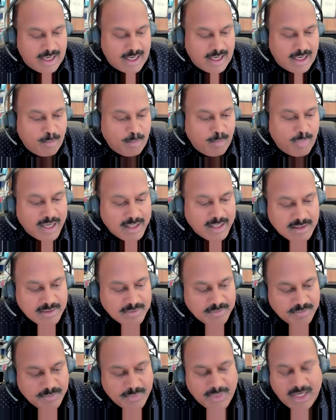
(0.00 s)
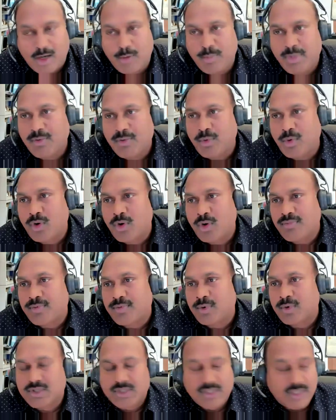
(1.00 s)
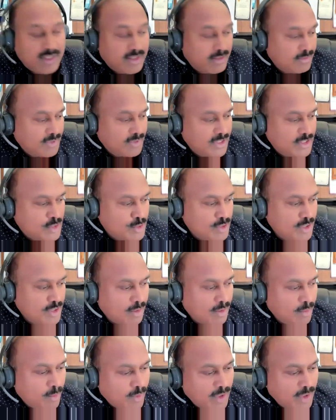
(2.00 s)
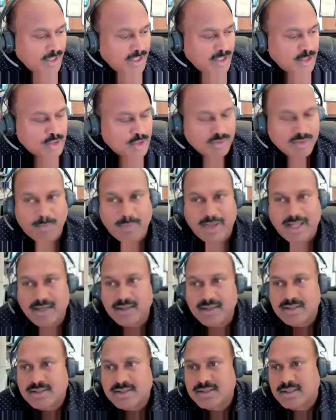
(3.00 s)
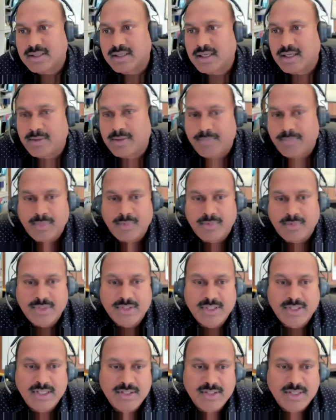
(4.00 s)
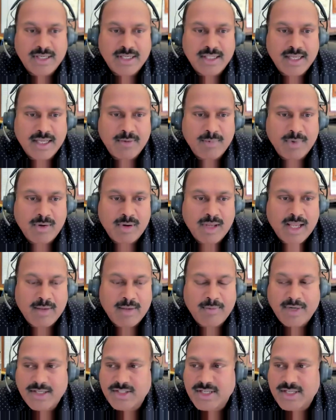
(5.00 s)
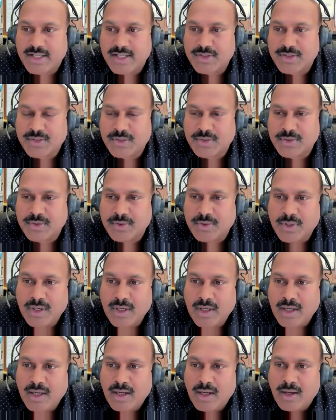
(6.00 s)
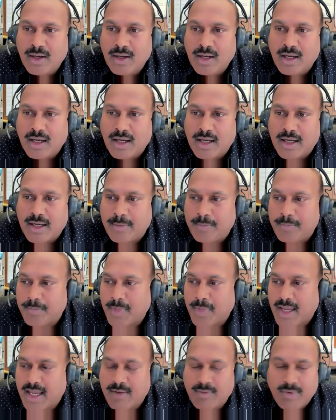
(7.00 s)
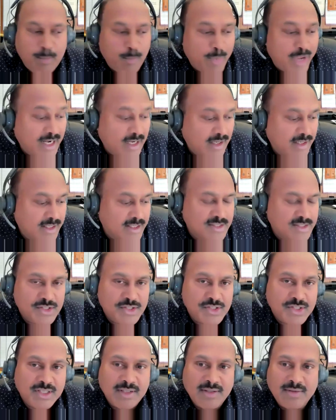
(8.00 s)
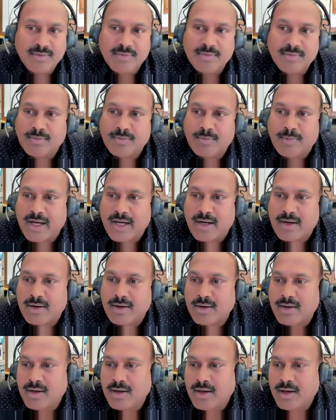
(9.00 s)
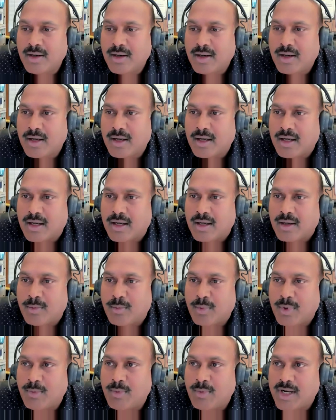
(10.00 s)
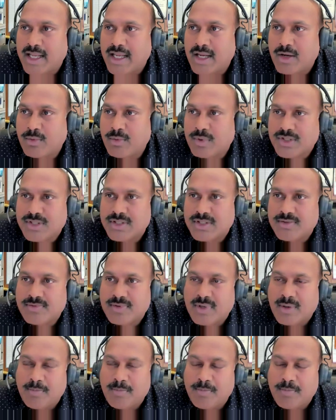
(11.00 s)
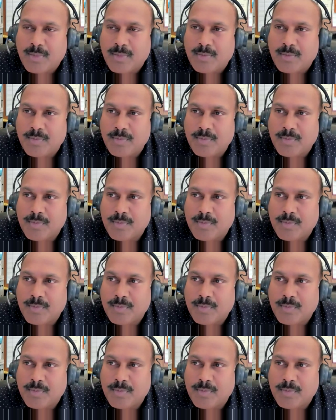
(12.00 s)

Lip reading: But that will be only focused on each of the panelists' research, and then we'll have a chance to have a panel discussion where we will take questions from